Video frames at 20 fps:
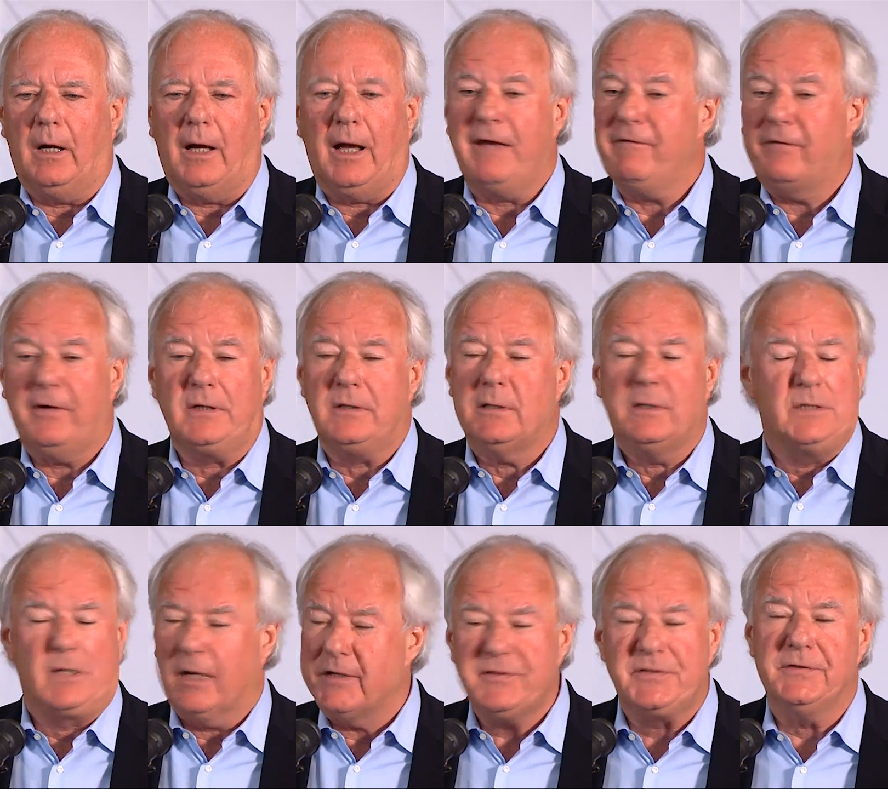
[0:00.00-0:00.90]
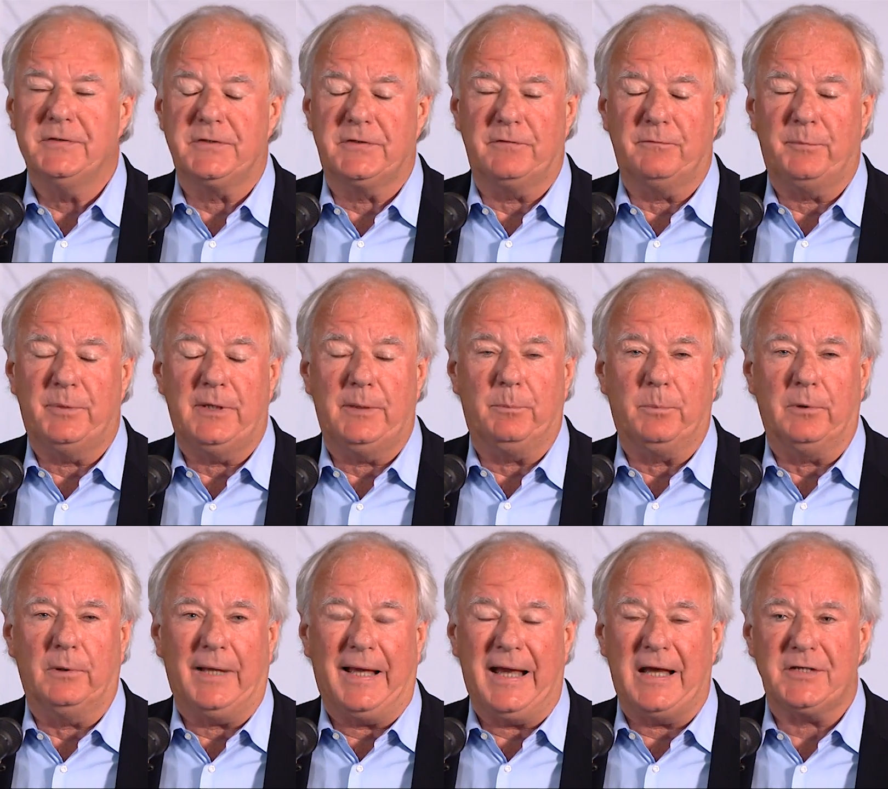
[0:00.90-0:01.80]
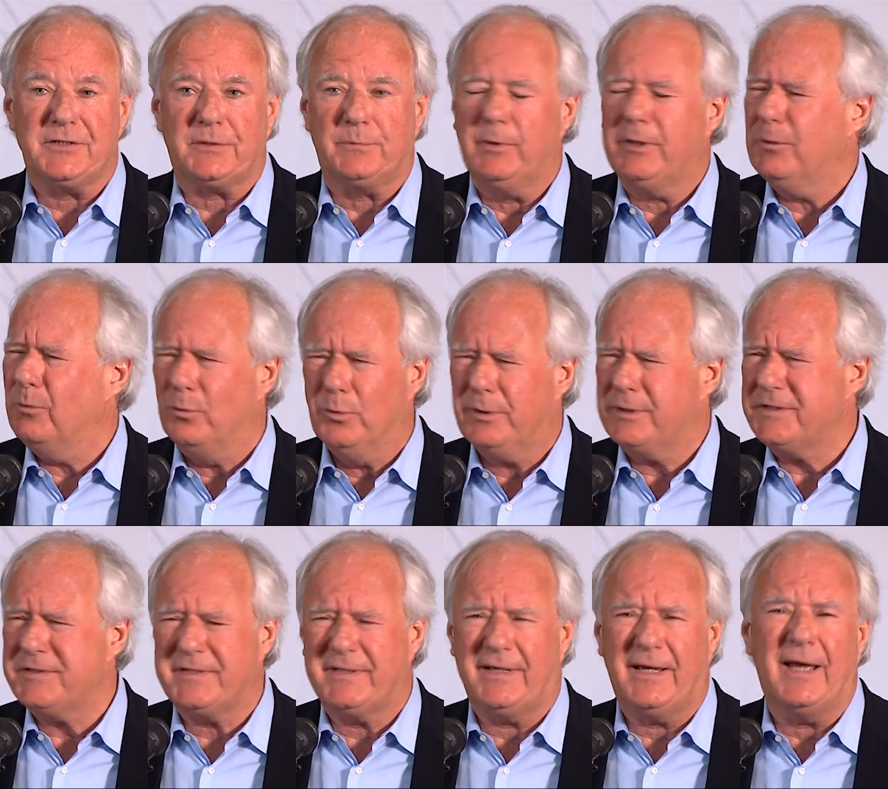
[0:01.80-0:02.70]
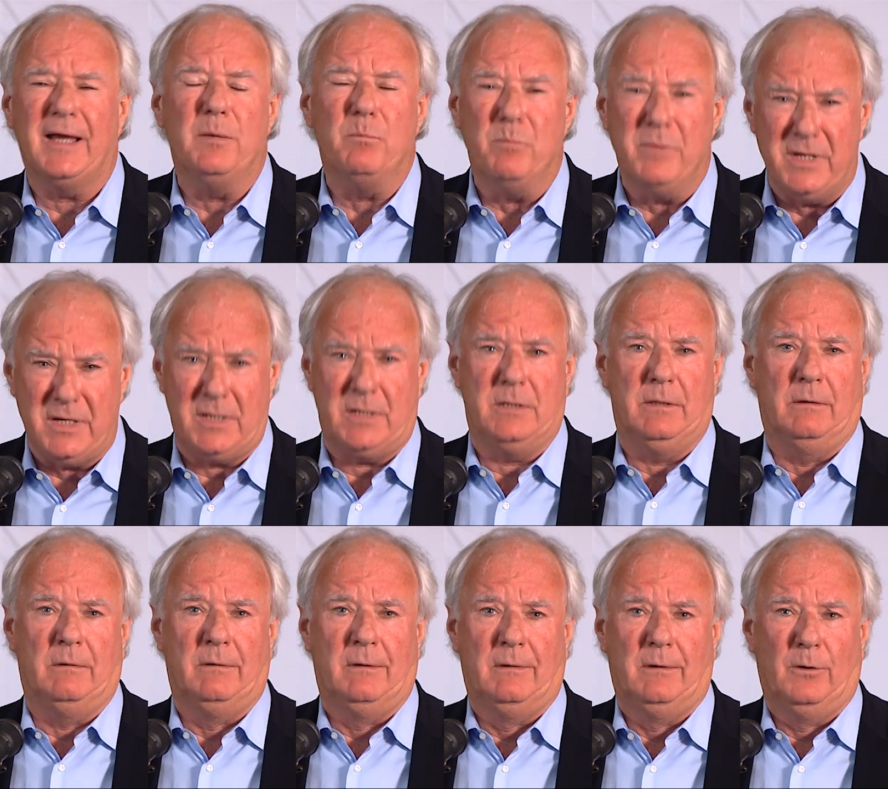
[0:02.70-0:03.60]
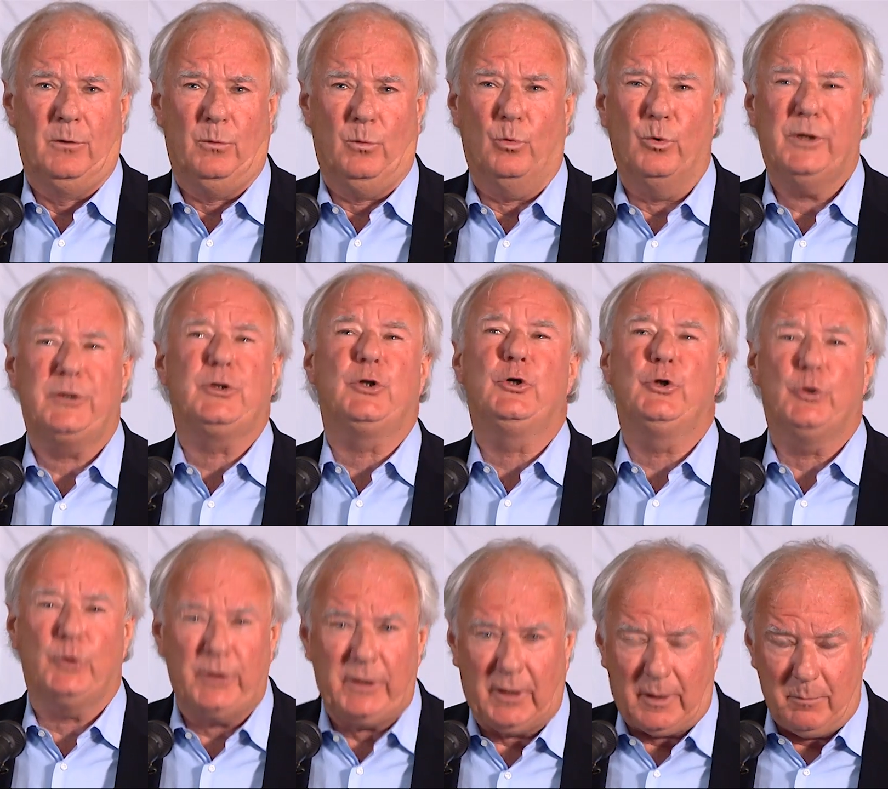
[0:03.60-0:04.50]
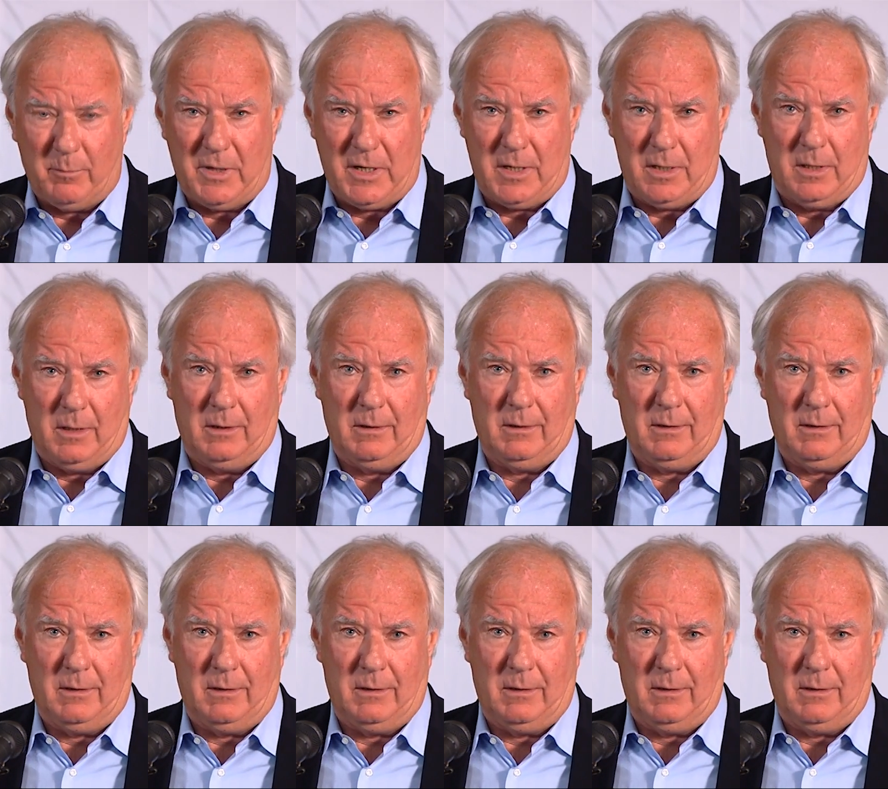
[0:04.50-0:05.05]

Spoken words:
I've had dozens of people ask me, what does that mean? What could it mean?